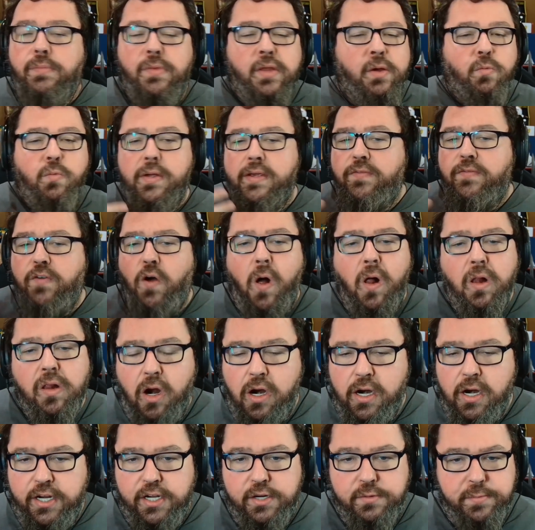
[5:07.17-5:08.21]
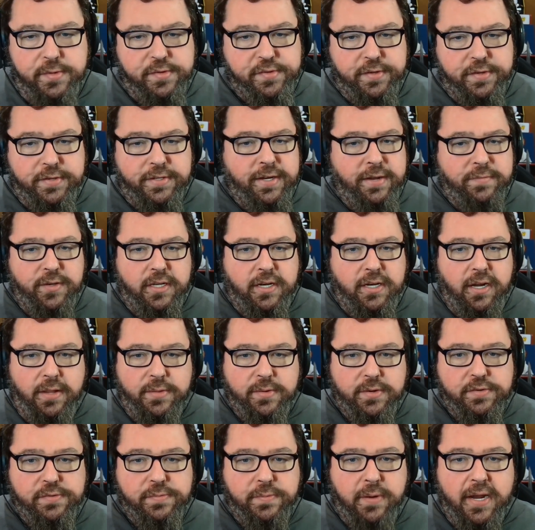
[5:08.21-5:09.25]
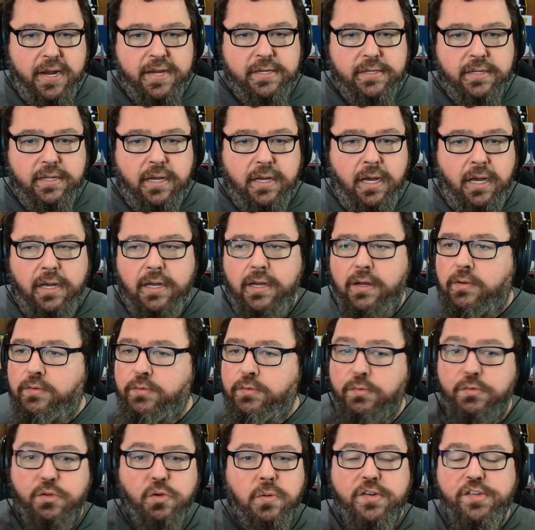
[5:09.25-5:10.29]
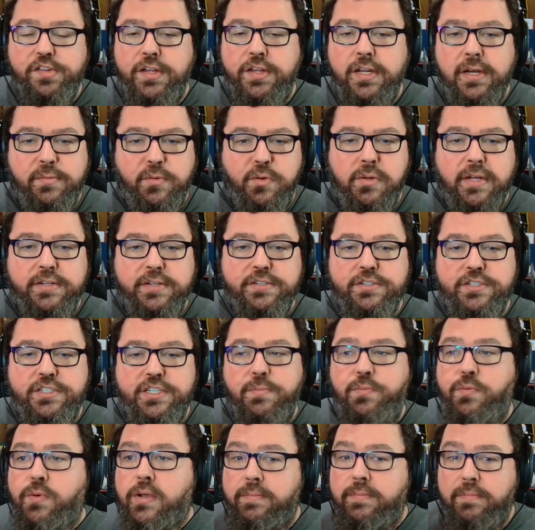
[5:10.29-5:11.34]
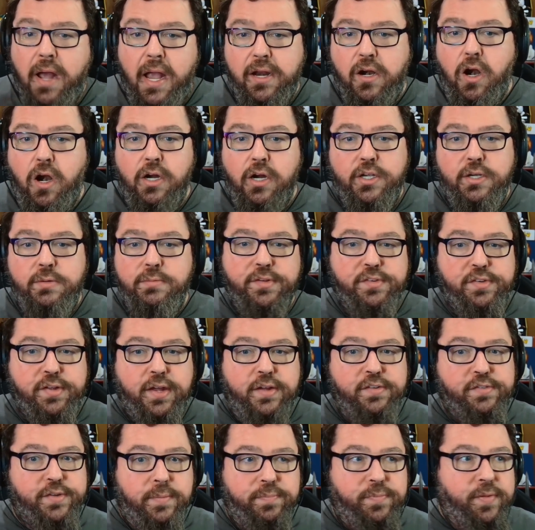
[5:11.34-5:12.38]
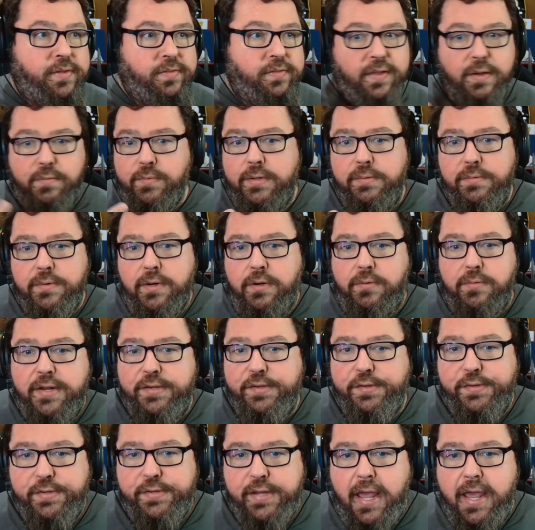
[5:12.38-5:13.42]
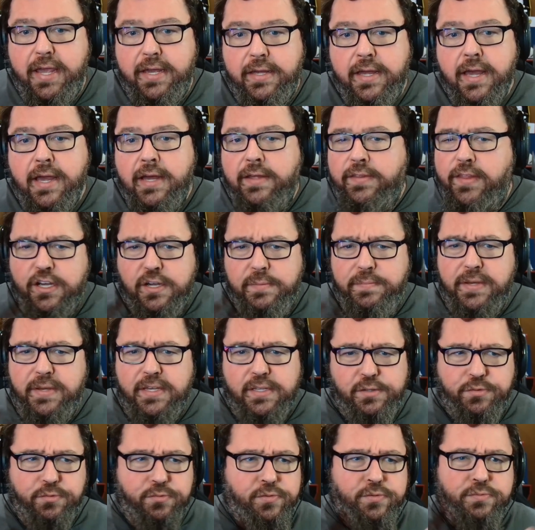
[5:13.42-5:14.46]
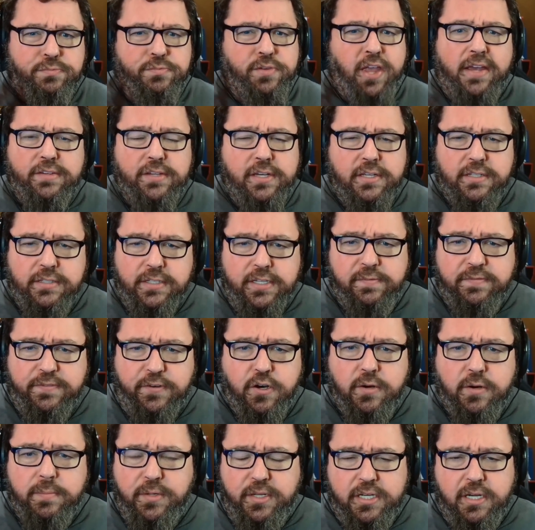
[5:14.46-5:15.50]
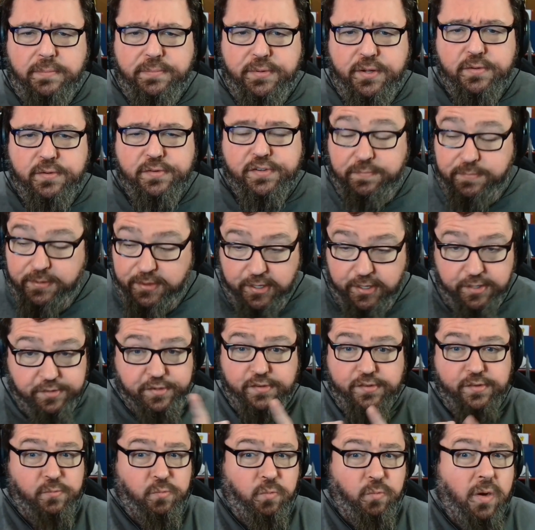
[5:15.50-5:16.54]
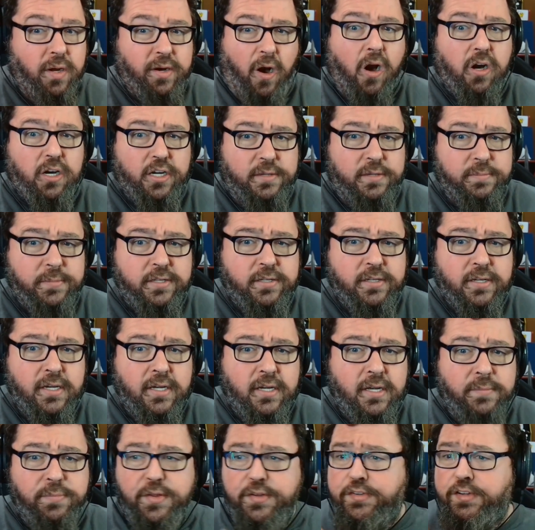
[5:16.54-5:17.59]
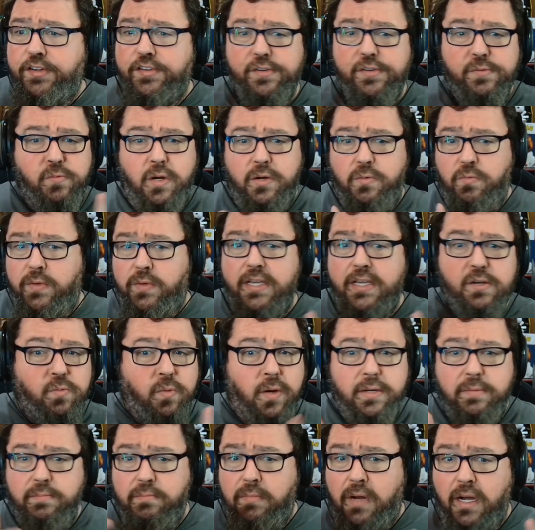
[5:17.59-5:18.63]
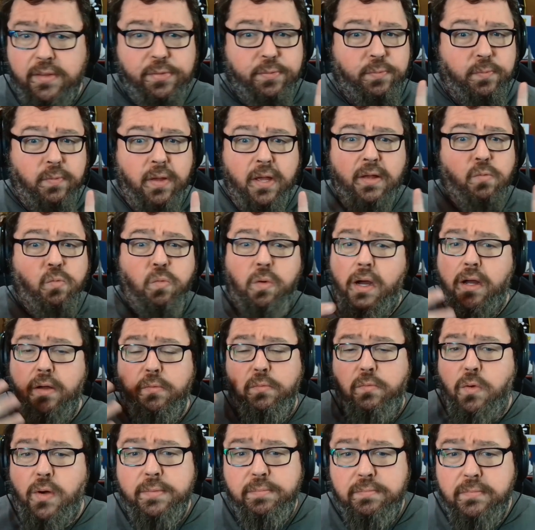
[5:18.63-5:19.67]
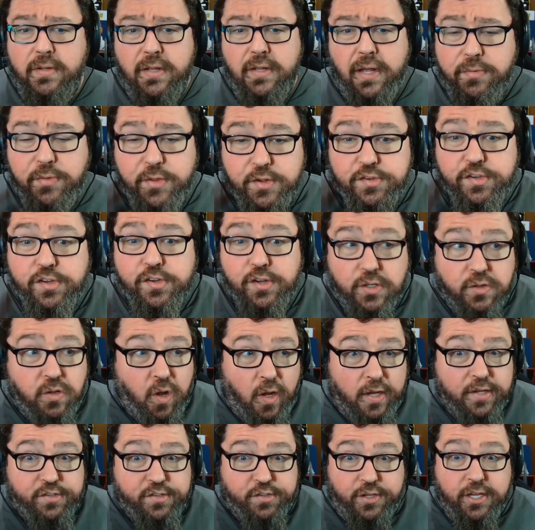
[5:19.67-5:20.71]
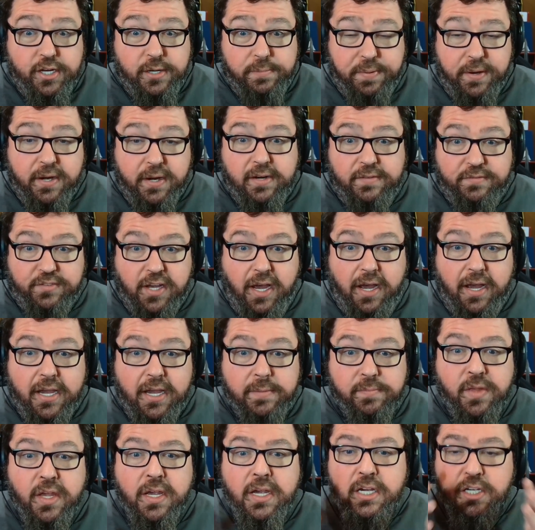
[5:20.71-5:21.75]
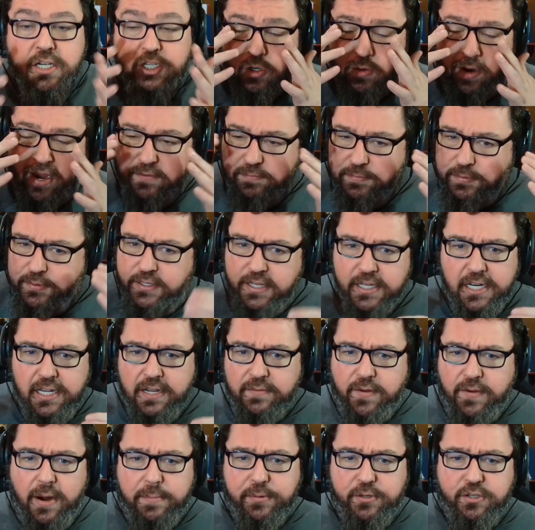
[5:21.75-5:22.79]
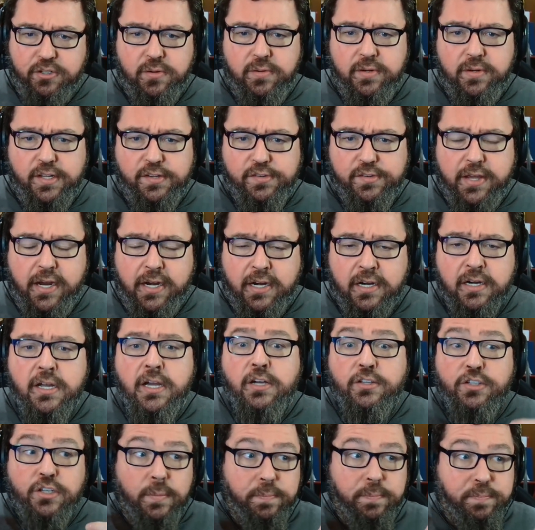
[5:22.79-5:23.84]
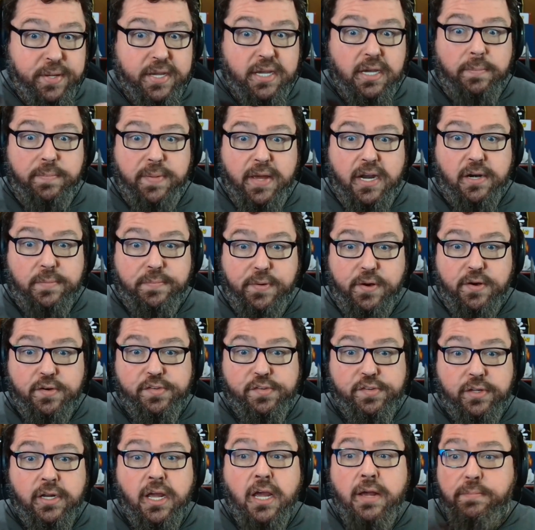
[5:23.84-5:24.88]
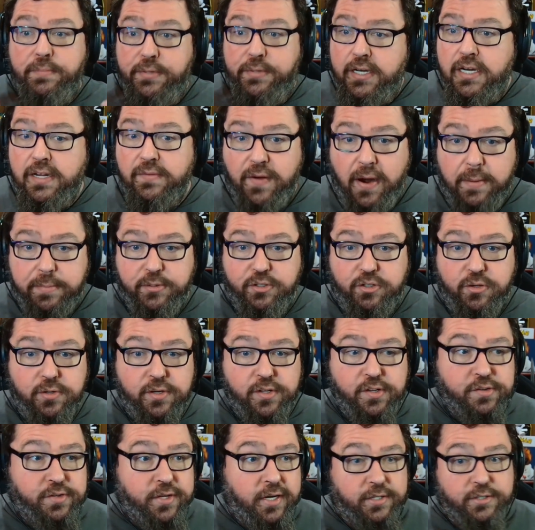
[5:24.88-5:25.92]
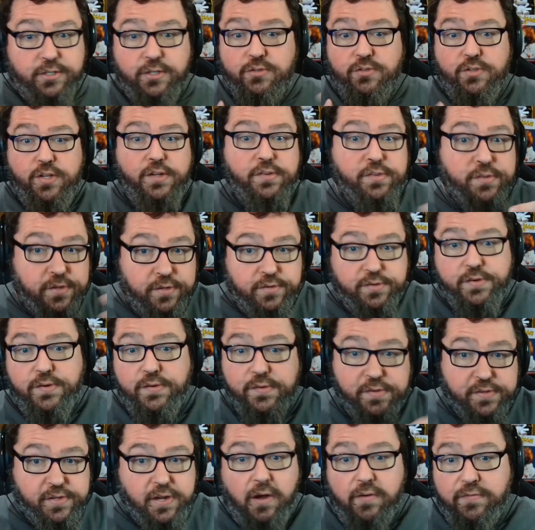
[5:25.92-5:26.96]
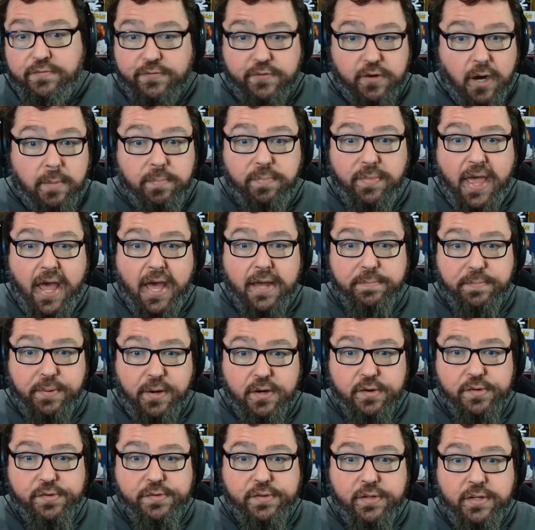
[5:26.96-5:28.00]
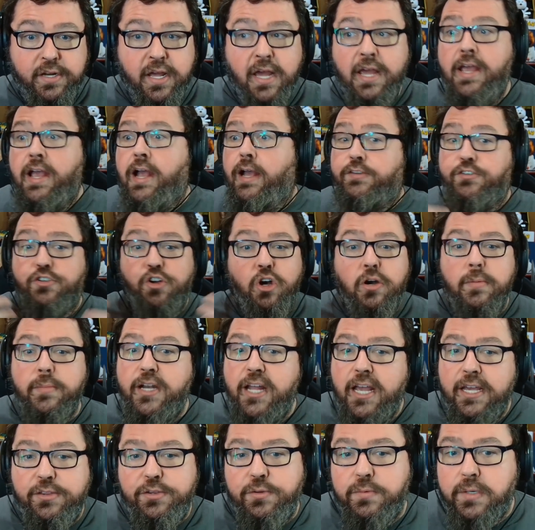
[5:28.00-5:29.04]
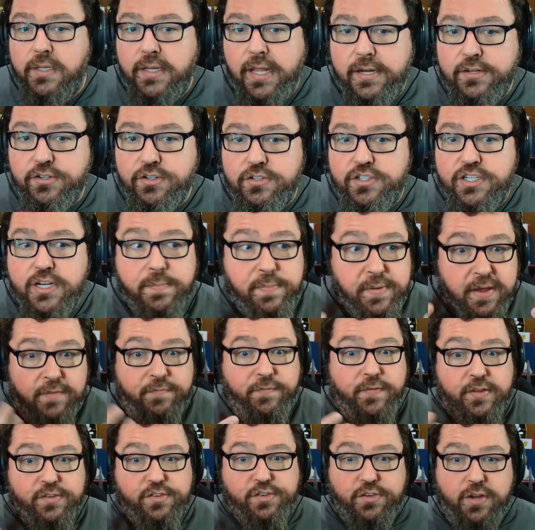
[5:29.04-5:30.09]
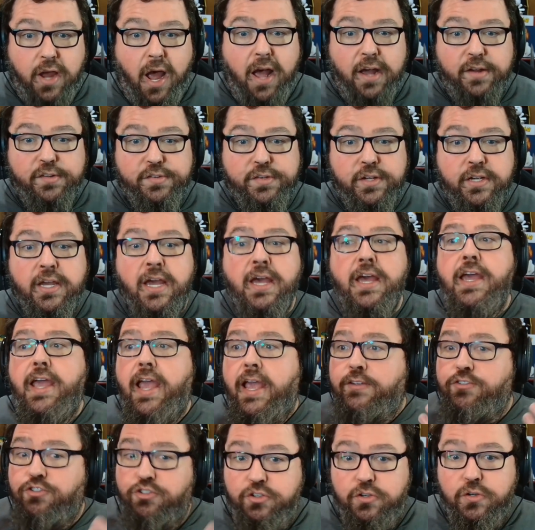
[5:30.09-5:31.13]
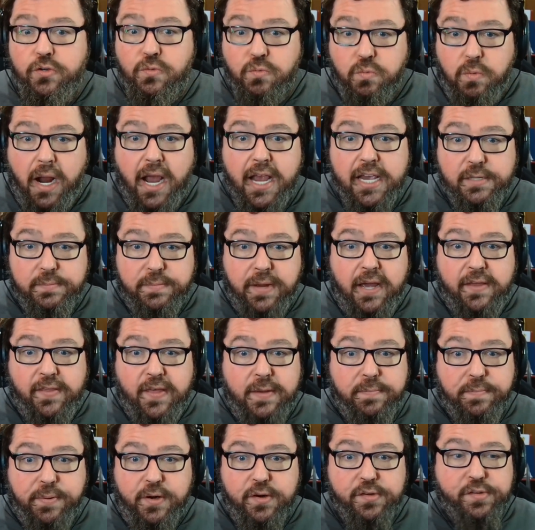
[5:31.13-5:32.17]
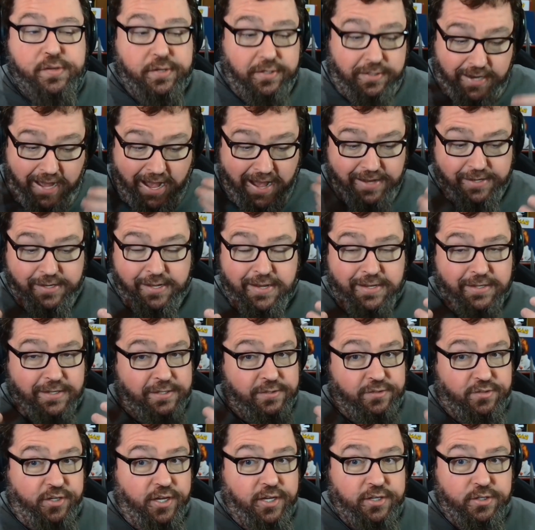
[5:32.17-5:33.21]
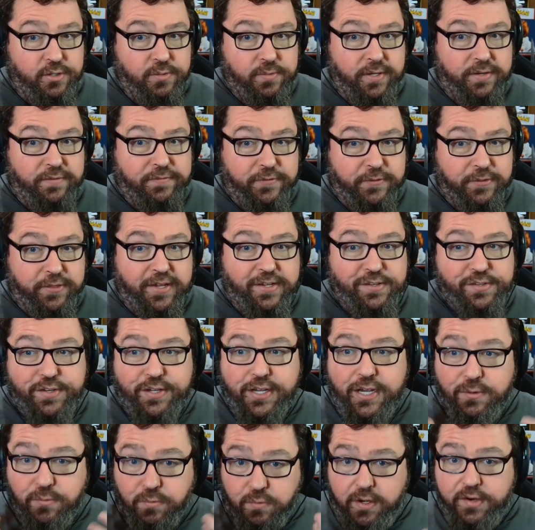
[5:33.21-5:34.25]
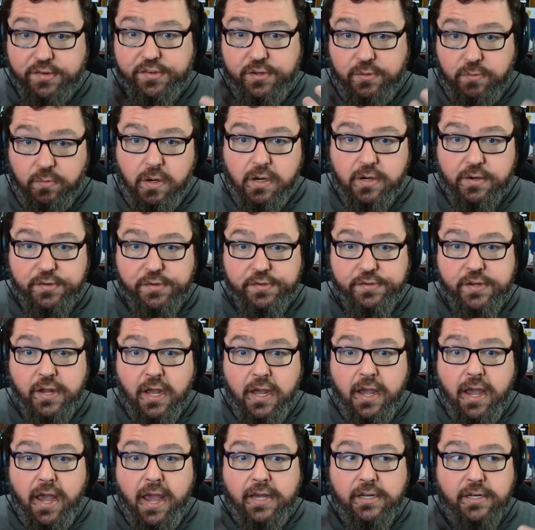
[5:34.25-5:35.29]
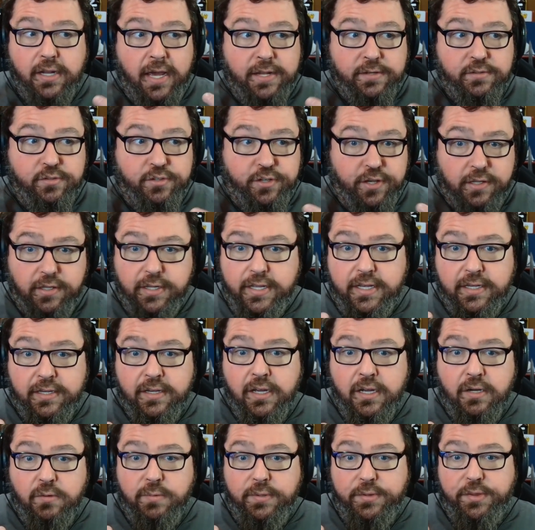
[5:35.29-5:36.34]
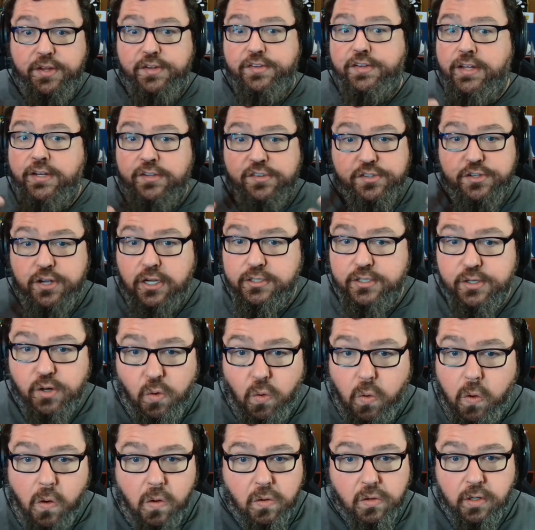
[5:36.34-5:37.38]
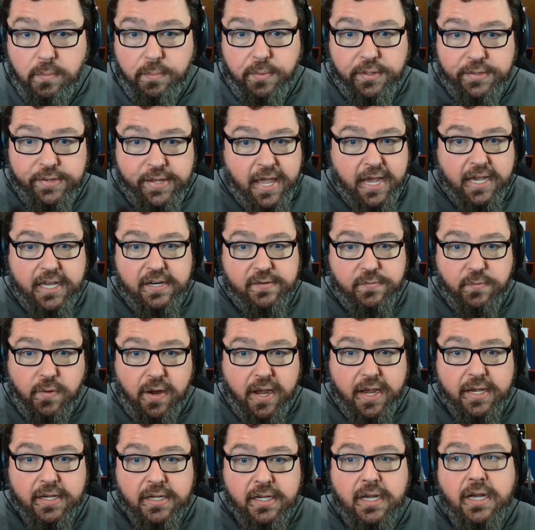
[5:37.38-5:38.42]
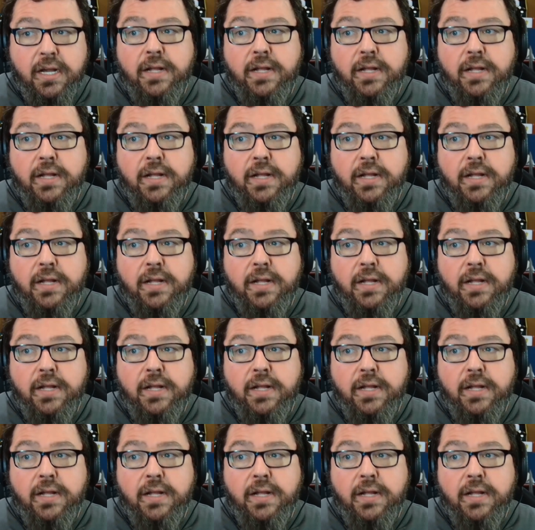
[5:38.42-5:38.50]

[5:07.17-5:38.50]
We've all argued with significant others, right? Uh, towards the end of a relationship, we might argue and say something that we regret saying that could be technically verbally abusive. But this isn't one argument. This isn't one week, one month, one, this is an extended period of time. You have plenty of opportunities there to be a better person, plenty of opportunities there to distance yourself from that person, terminate the relationship if it's toxic, and do right by that person, not continuing for things to get worse and worse. And, and dealing with this in such a horrible, negative way.